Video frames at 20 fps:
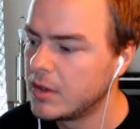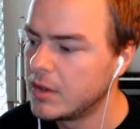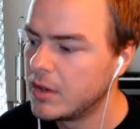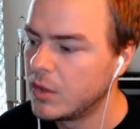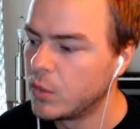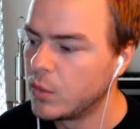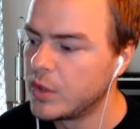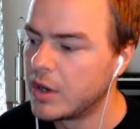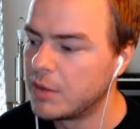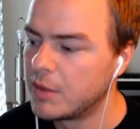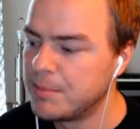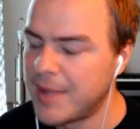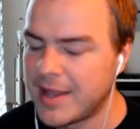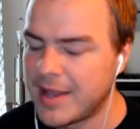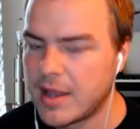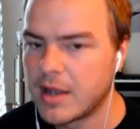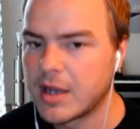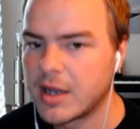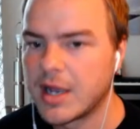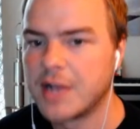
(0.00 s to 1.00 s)
We are
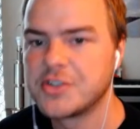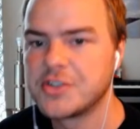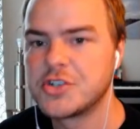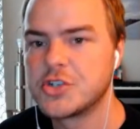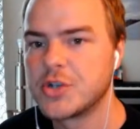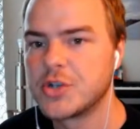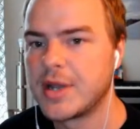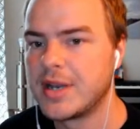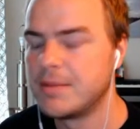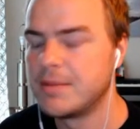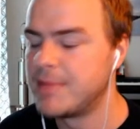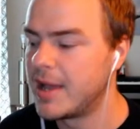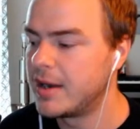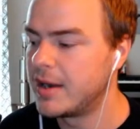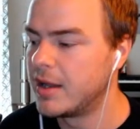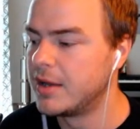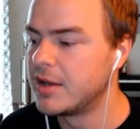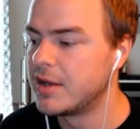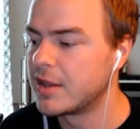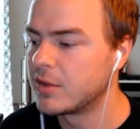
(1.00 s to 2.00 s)
making a concentrated bet,
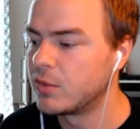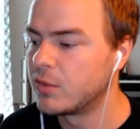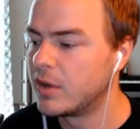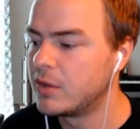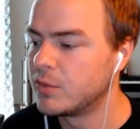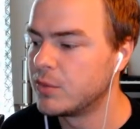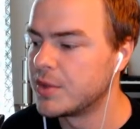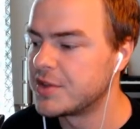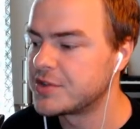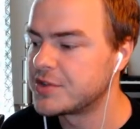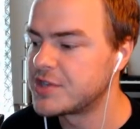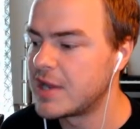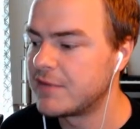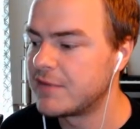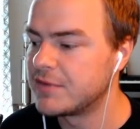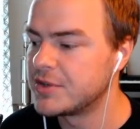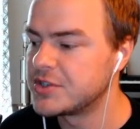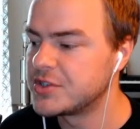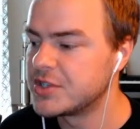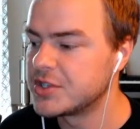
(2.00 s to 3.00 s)
another one with San
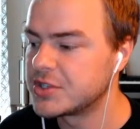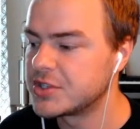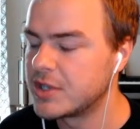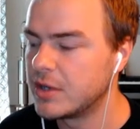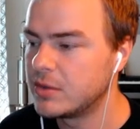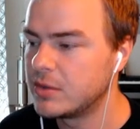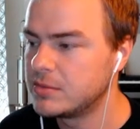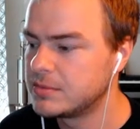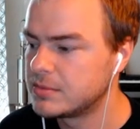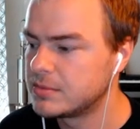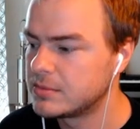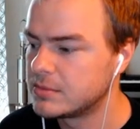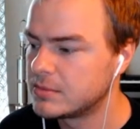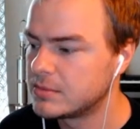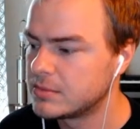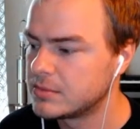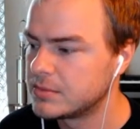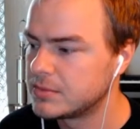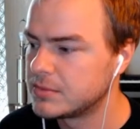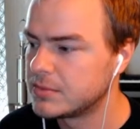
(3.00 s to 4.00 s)
Francisco.
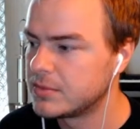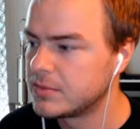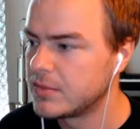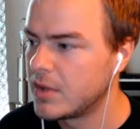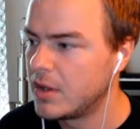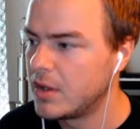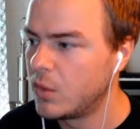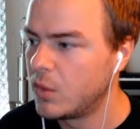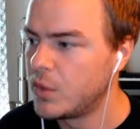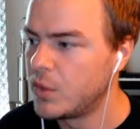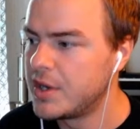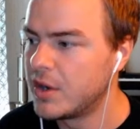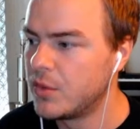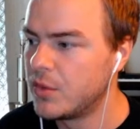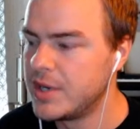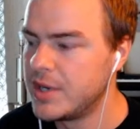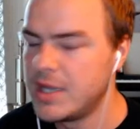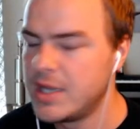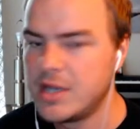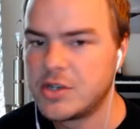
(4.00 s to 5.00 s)
We don't
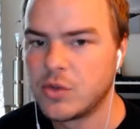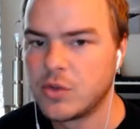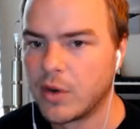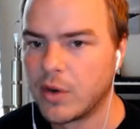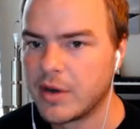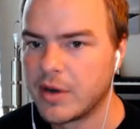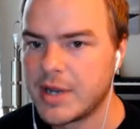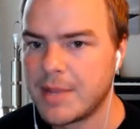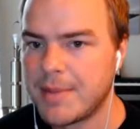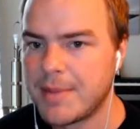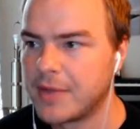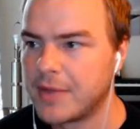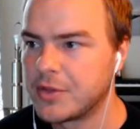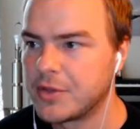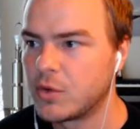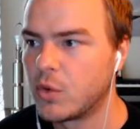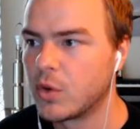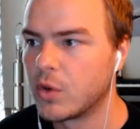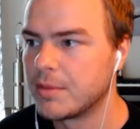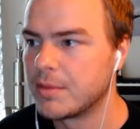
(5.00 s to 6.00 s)
need to worry about the
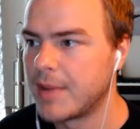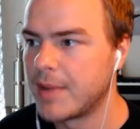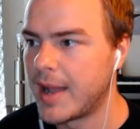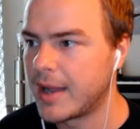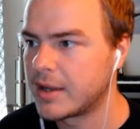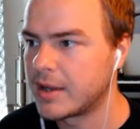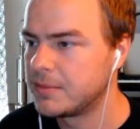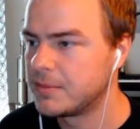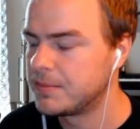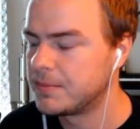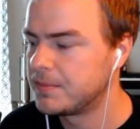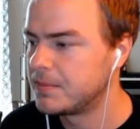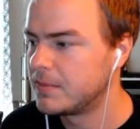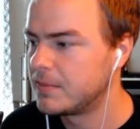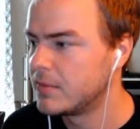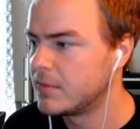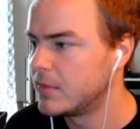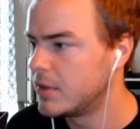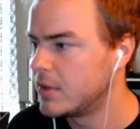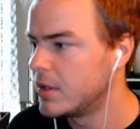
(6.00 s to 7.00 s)
quarterback
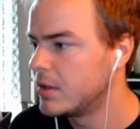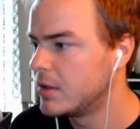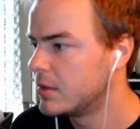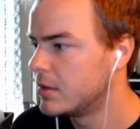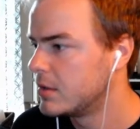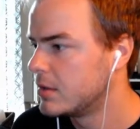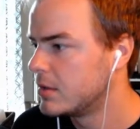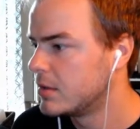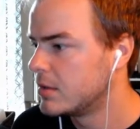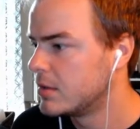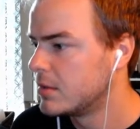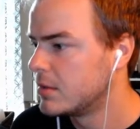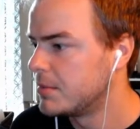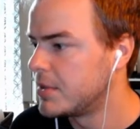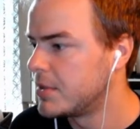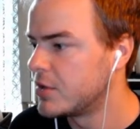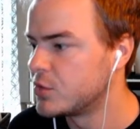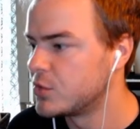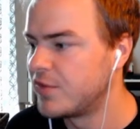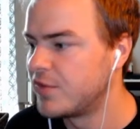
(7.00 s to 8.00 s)

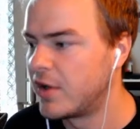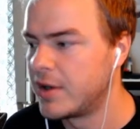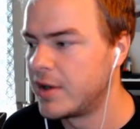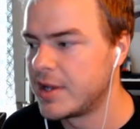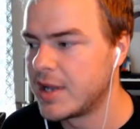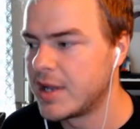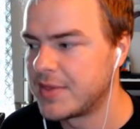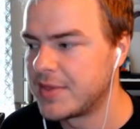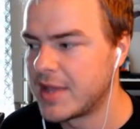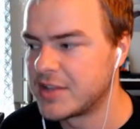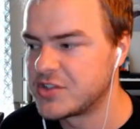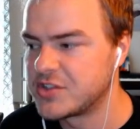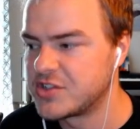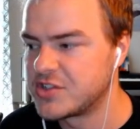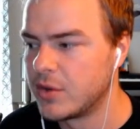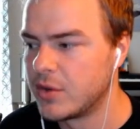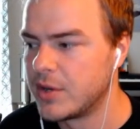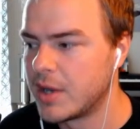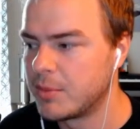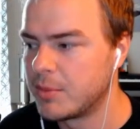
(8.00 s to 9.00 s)
because we've already got that
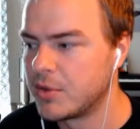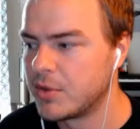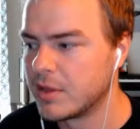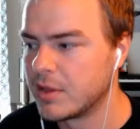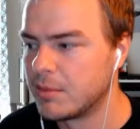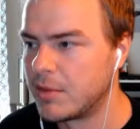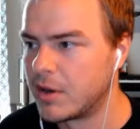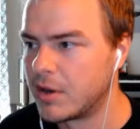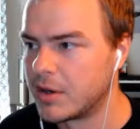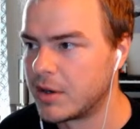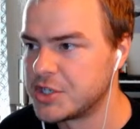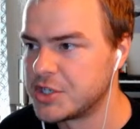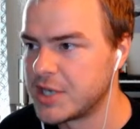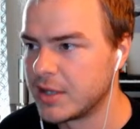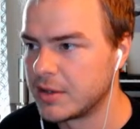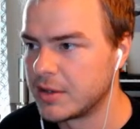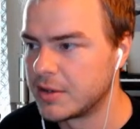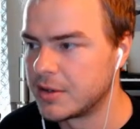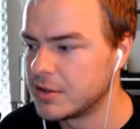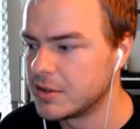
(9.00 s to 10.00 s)
sewn up with Lamar and
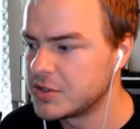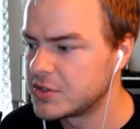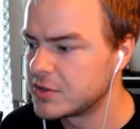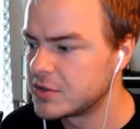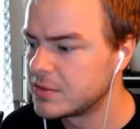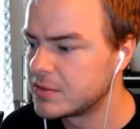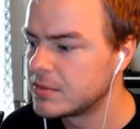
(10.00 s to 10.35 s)
Jalen Hurts.